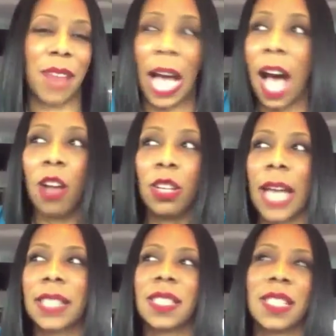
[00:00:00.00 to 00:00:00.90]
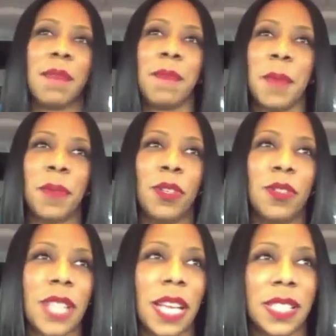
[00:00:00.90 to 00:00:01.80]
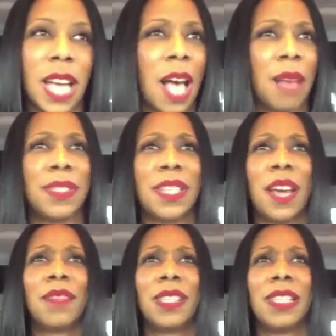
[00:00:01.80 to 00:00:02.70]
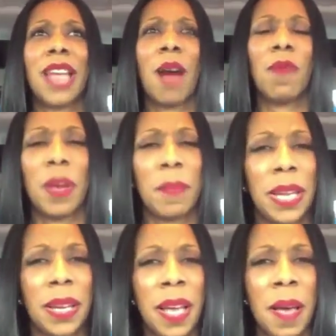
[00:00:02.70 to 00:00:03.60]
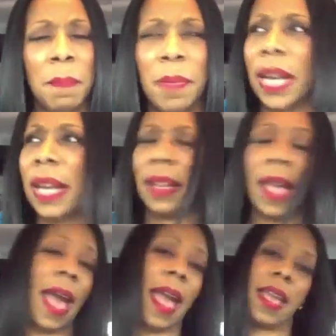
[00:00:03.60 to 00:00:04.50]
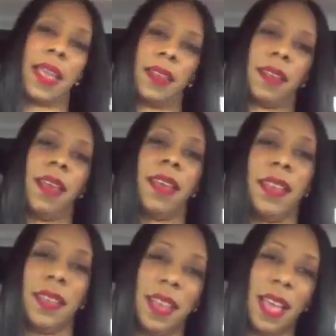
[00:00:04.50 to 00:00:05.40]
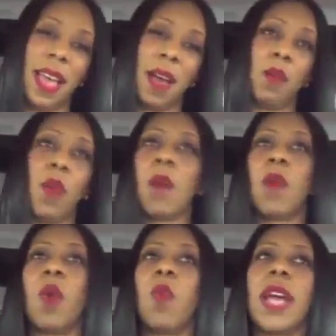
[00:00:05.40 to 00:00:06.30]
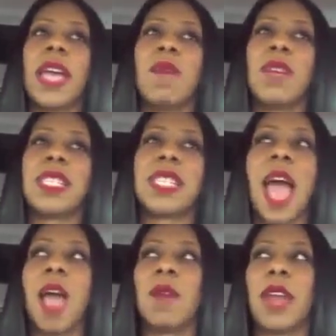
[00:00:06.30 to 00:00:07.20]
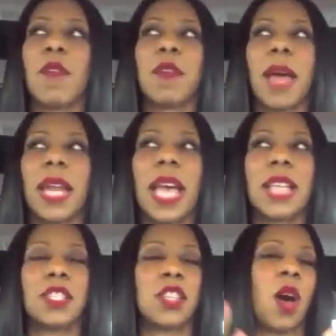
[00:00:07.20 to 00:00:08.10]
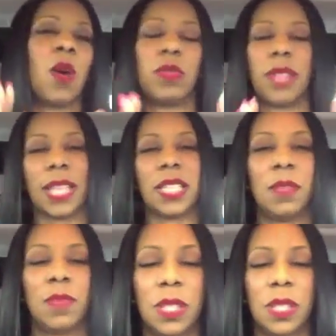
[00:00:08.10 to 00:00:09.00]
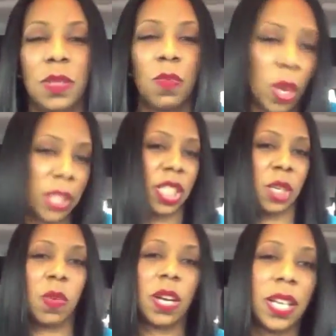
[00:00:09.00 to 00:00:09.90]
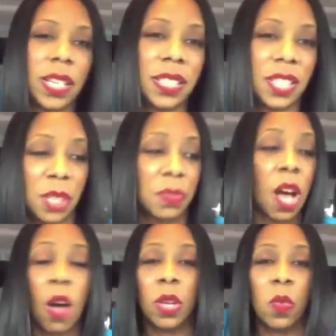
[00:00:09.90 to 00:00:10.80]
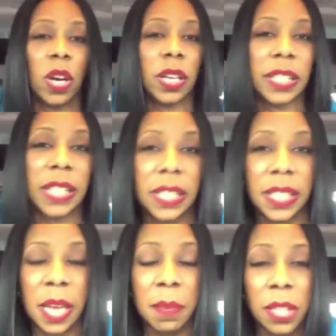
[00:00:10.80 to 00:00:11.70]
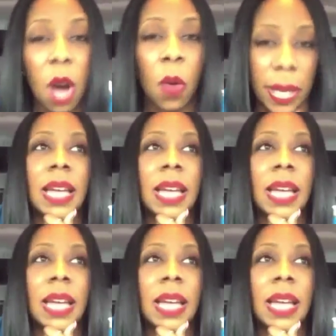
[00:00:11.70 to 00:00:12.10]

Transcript: Like, I don't like to see people lose their jobs, definitely not women, but hey, well, what can we say when everybody has known that she was what she was, and she was the only one that didn't seem to know it?